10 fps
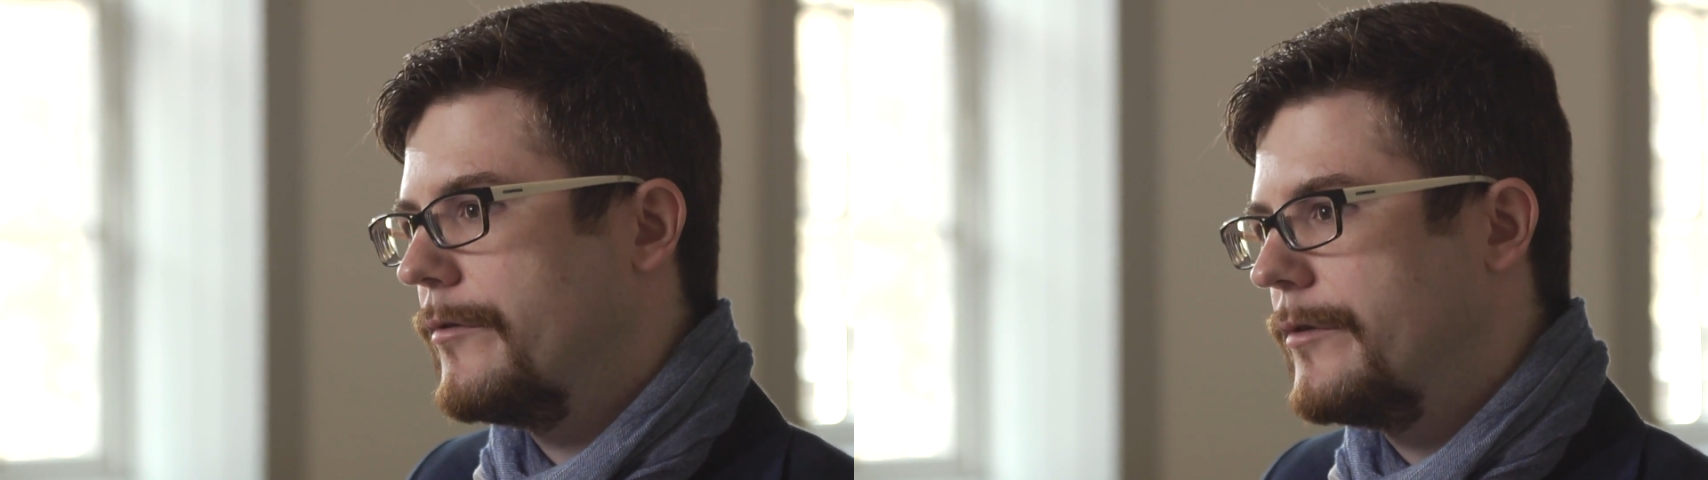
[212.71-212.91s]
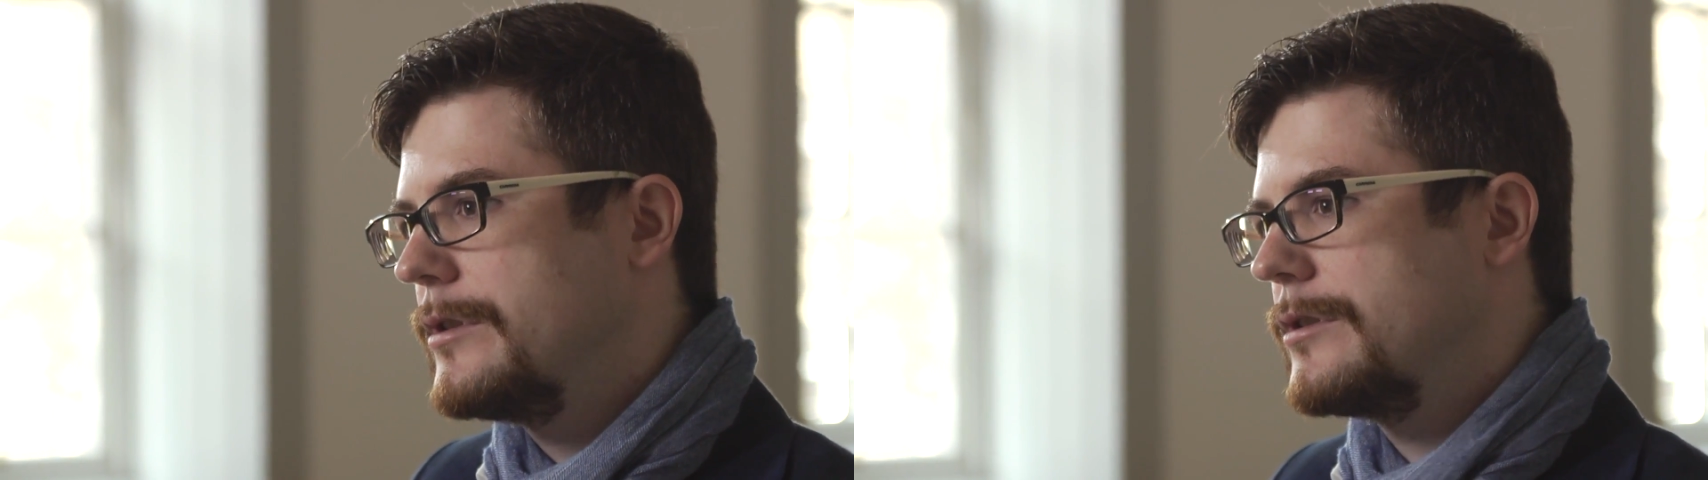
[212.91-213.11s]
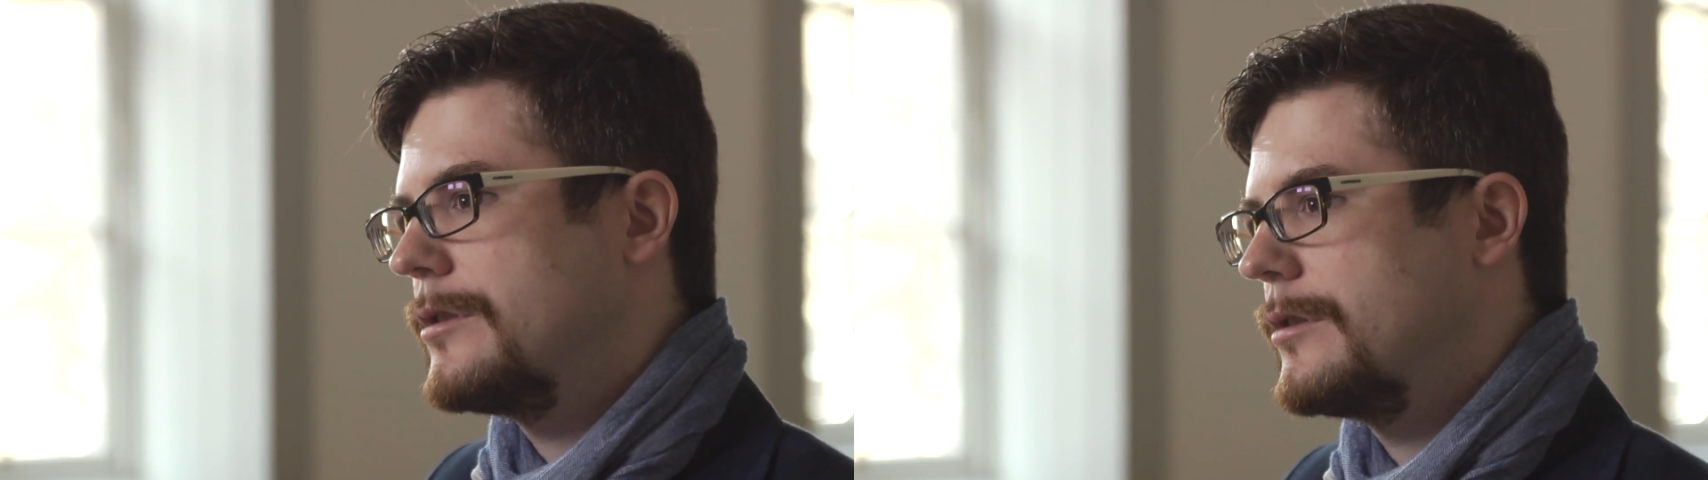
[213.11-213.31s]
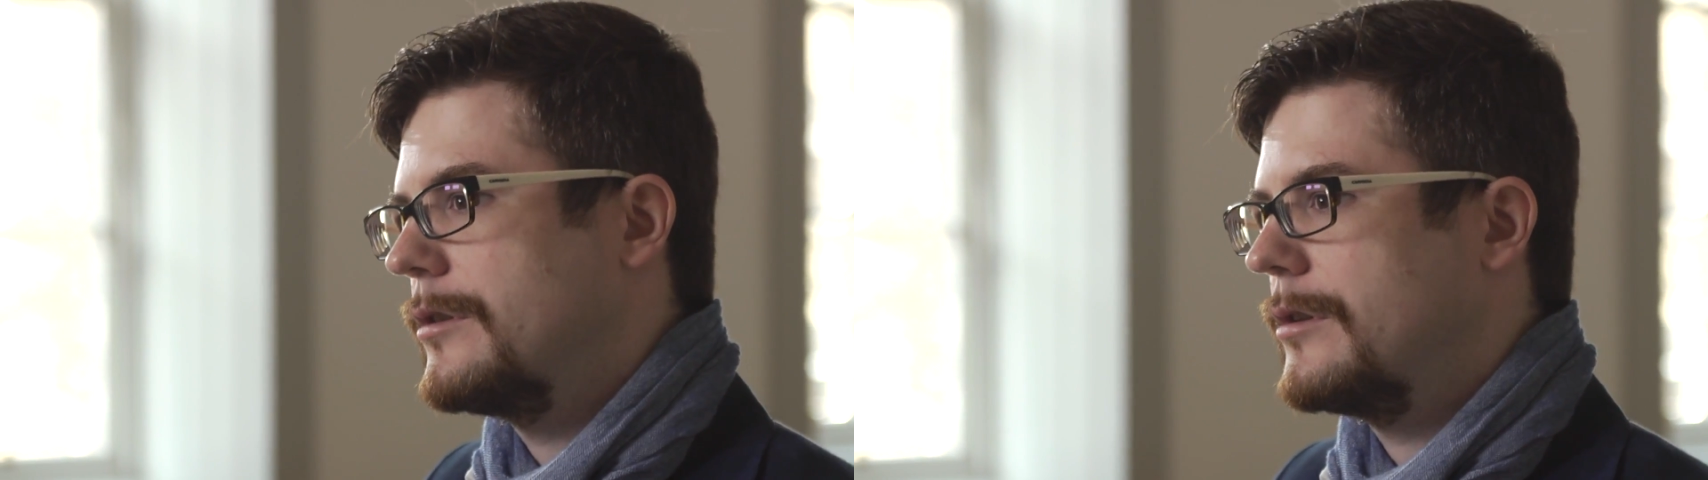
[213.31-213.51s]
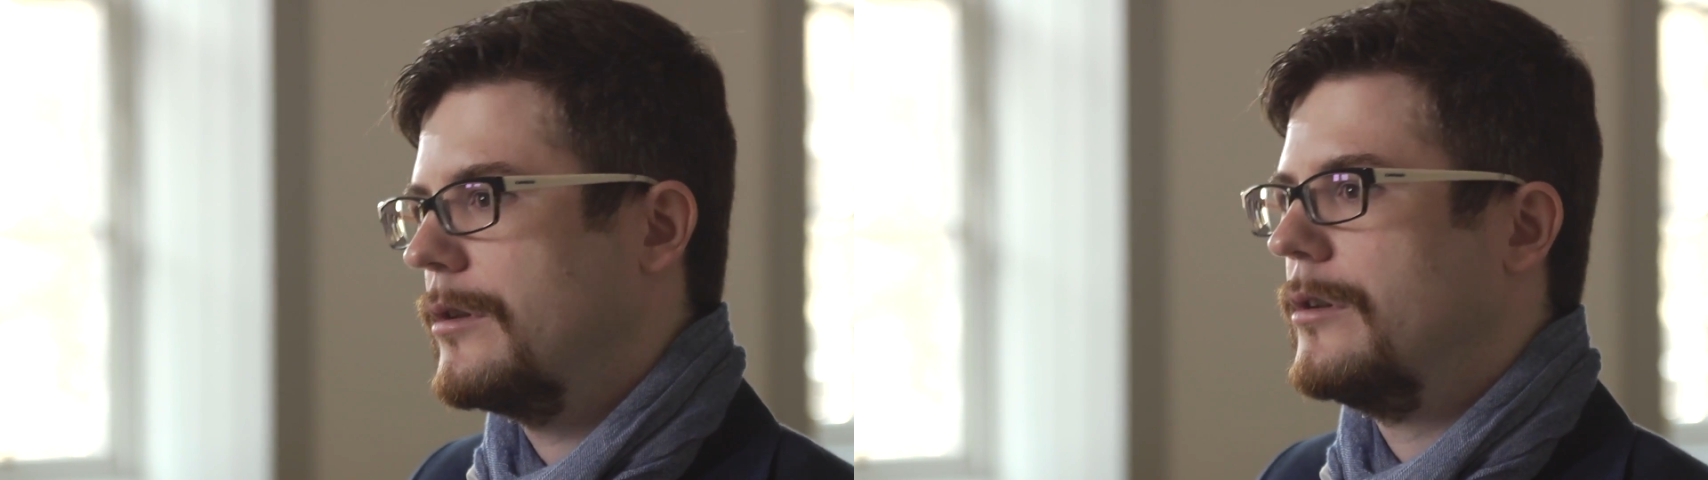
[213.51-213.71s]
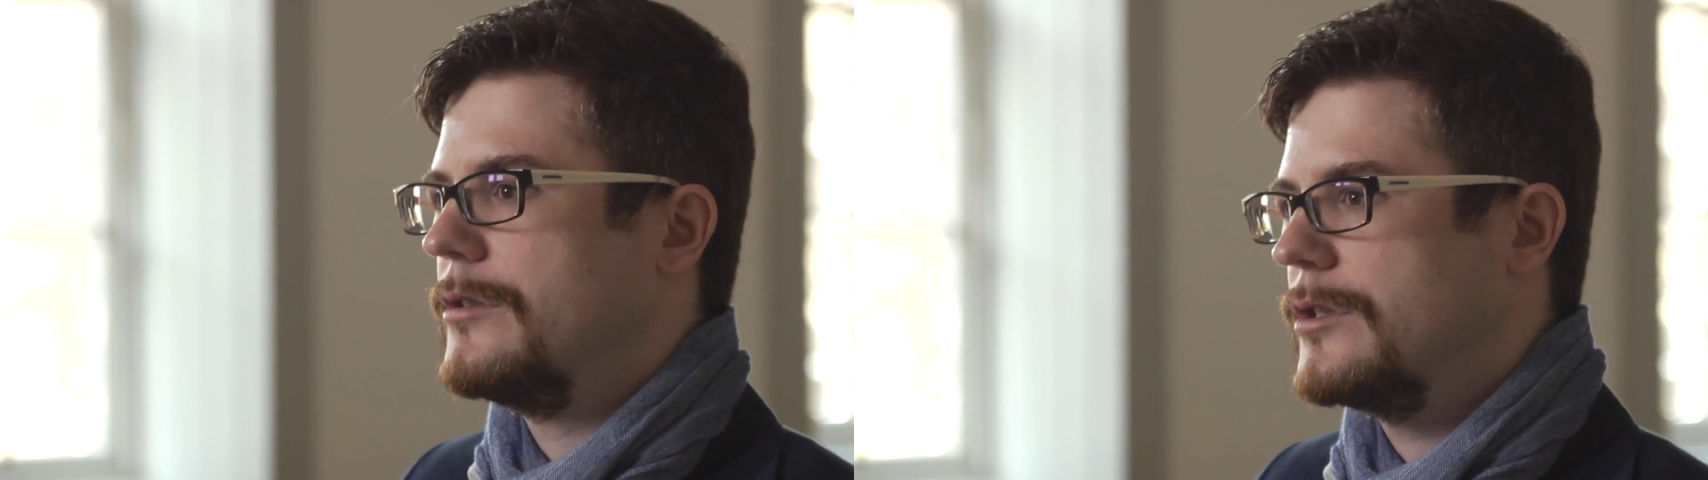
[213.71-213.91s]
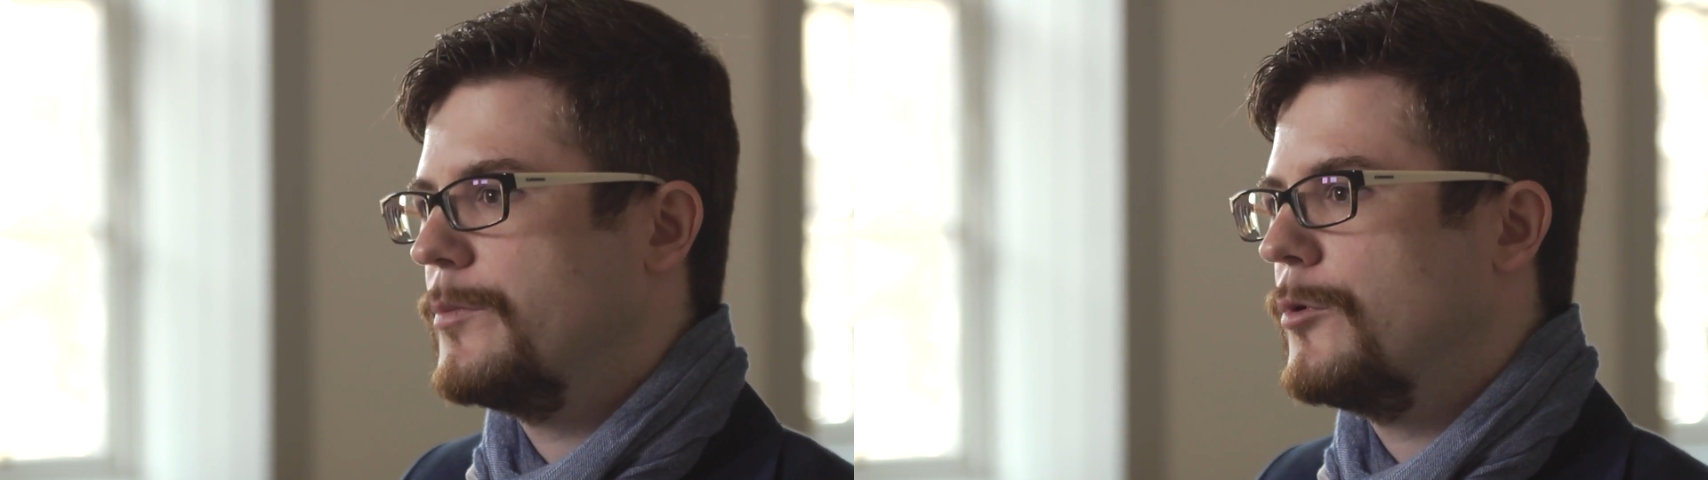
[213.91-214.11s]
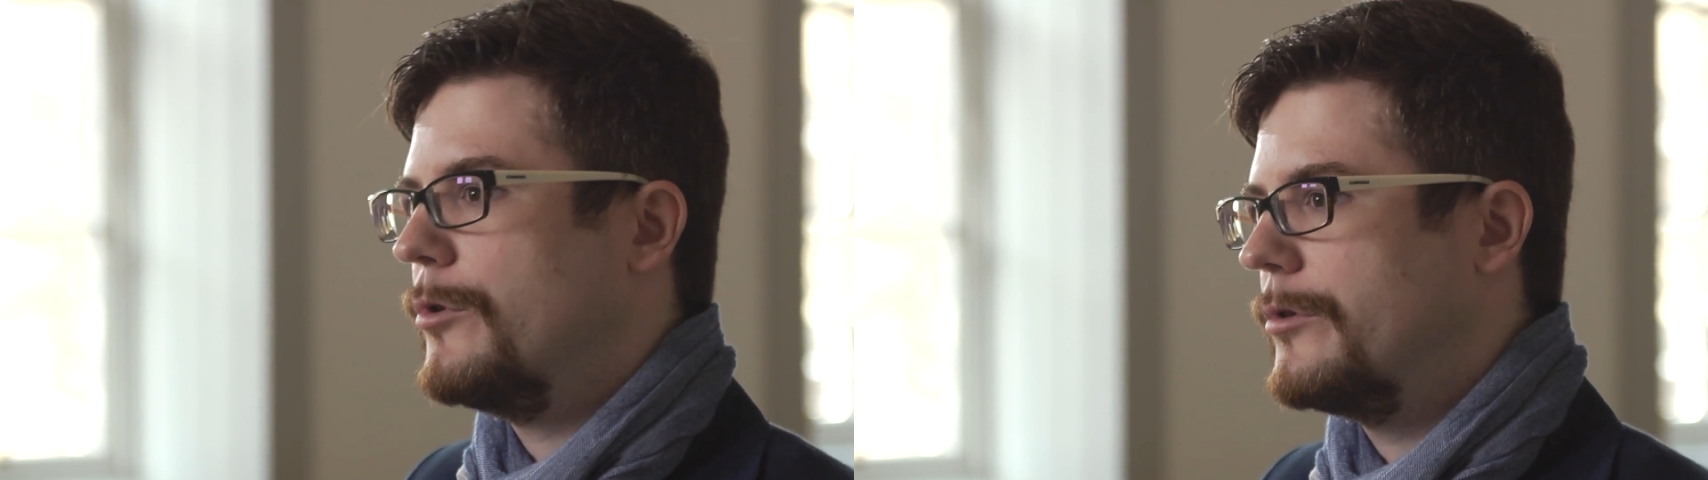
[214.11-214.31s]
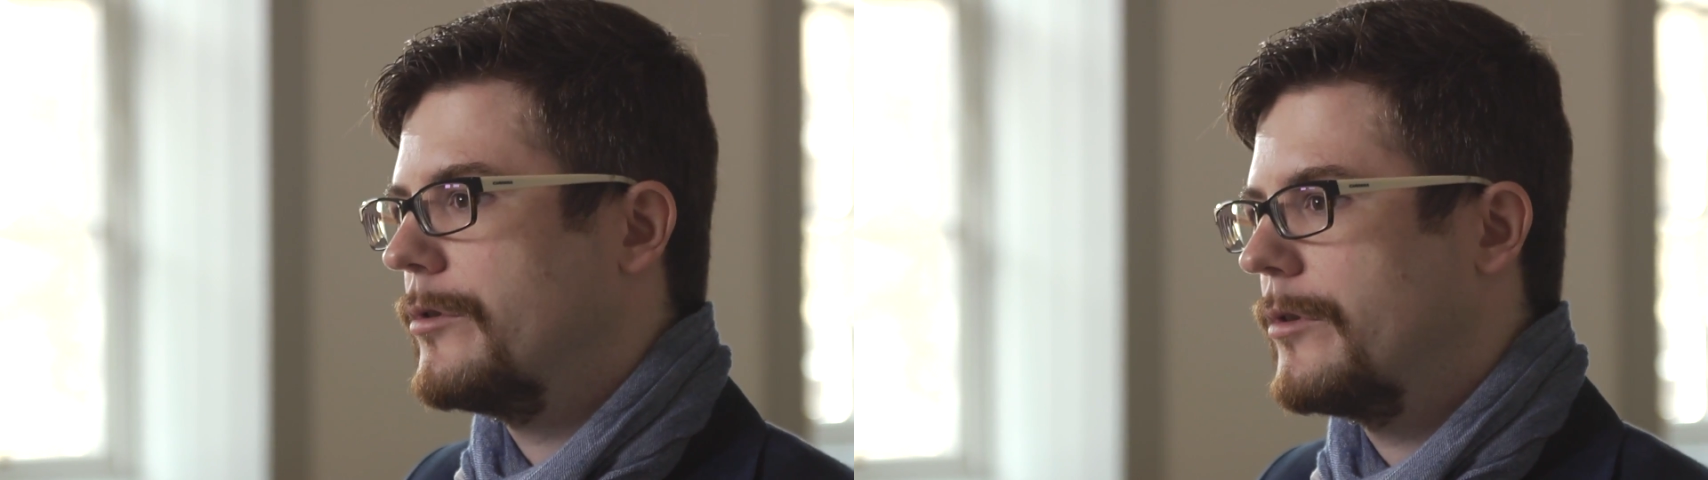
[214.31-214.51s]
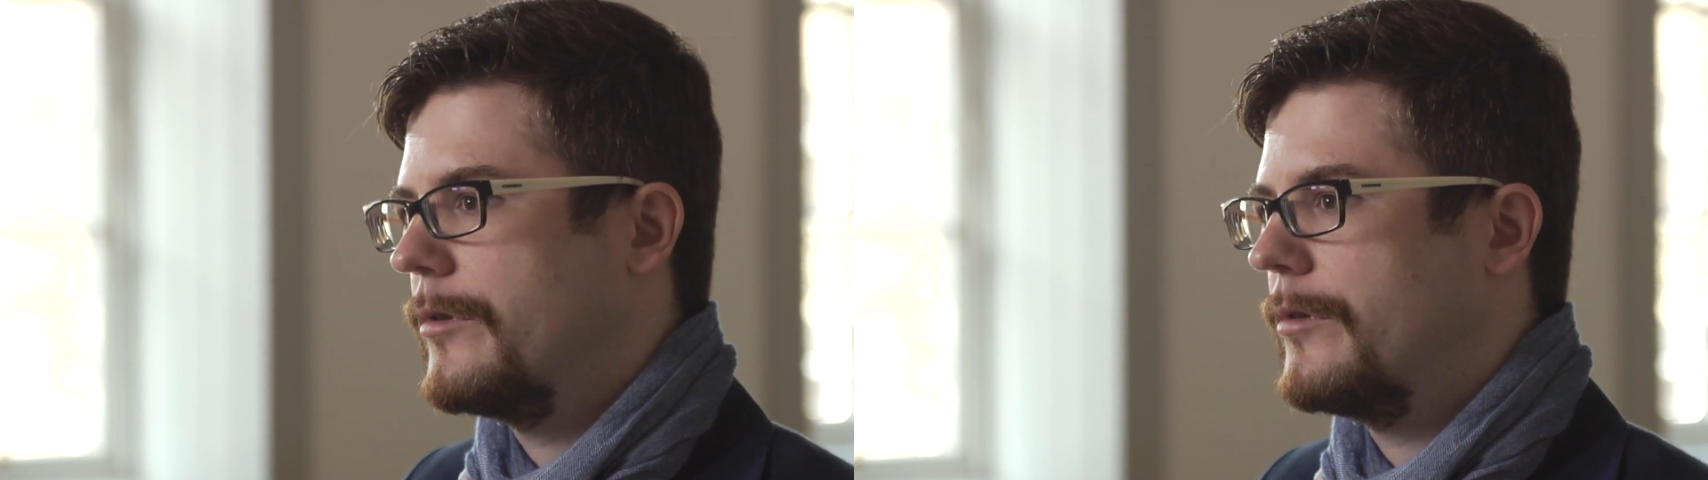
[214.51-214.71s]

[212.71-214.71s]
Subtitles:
this support